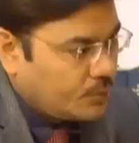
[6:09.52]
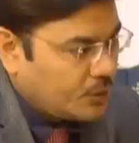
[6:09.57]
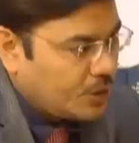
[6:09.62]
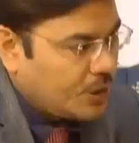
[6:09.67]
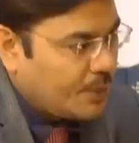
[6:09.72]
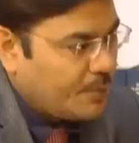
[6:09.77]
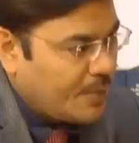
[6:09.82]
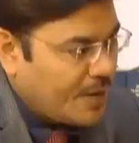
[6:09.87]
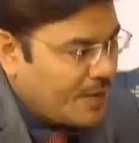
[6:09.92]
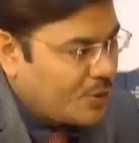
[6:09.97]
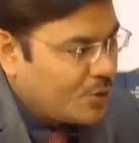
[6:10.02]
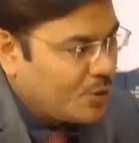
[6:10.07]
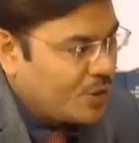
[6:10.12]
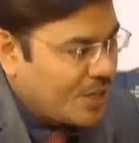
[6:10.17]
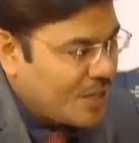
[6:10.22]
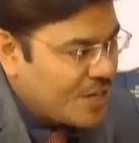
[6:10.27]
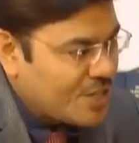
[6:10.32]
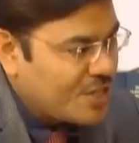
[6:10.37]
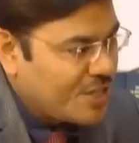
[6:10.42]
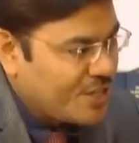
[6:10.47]
come back to the
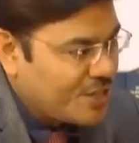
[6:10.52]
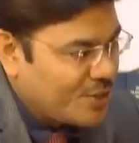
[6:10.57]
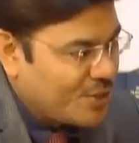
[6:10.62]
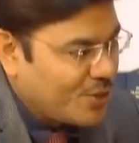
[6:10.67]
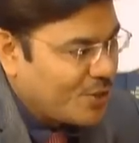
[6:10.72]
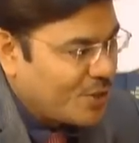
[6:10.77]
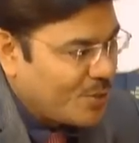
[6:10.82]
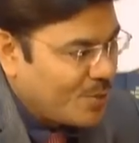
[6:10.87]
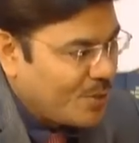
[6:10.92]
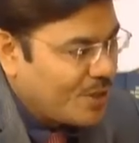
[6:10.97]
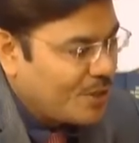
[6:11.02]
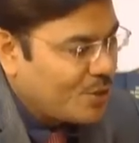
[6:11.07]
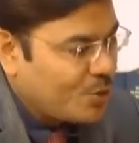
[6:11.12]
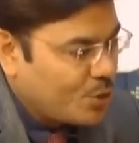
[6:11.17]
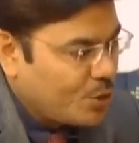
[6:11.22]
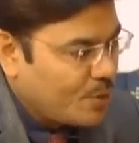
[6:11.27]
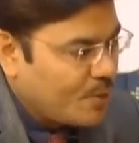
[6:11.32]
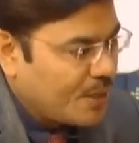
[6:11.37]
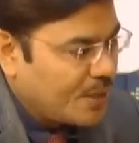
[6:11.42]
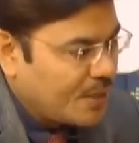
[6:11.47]
cashless economy and to
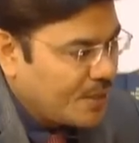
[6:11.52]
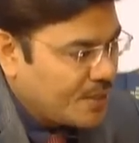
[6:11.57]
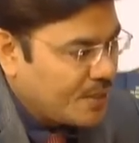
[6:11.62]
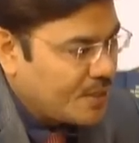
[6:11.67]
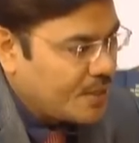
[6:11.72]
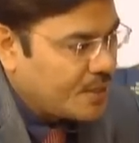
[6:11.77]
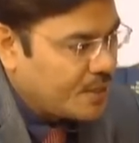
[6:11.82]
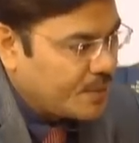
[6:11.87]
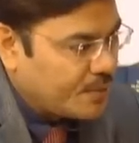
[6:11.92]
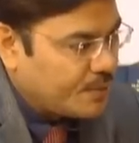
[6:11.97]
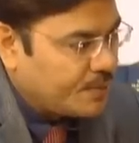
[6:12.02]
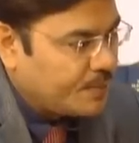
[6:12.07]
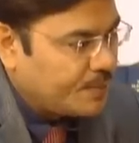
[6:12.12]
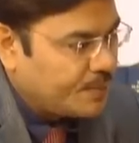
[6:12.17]
the banking system.